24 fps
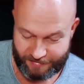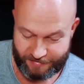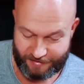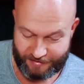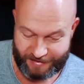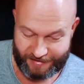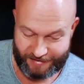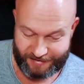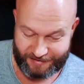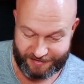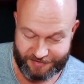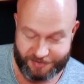
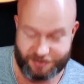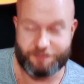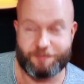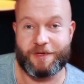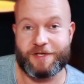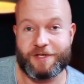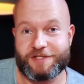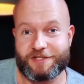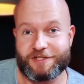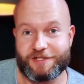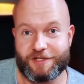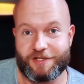And this
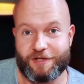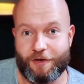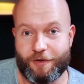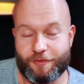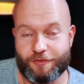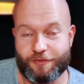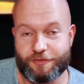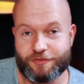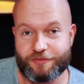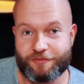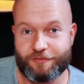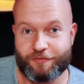especially
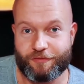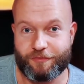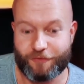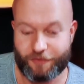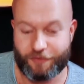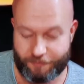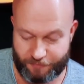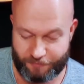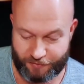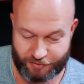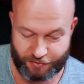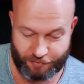goes for
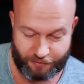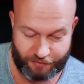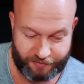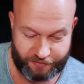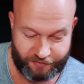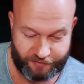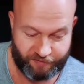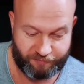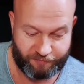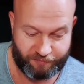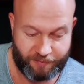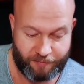the majority
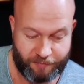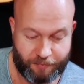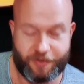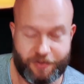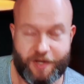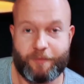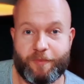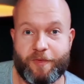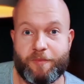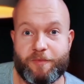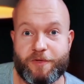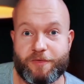of people
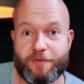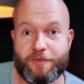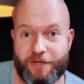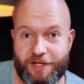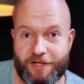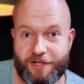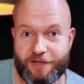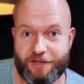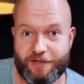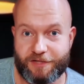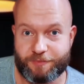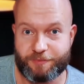that will be
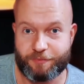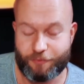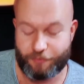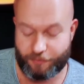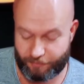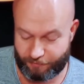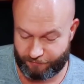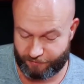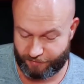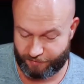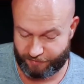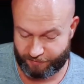reading this book,
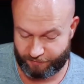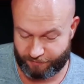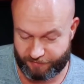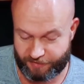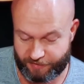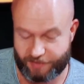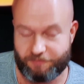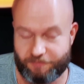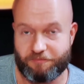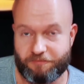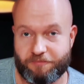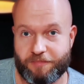which will
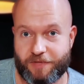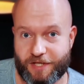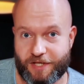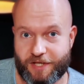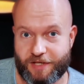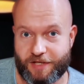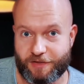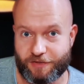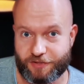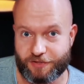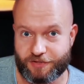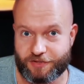be
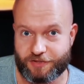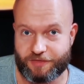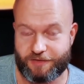beginners.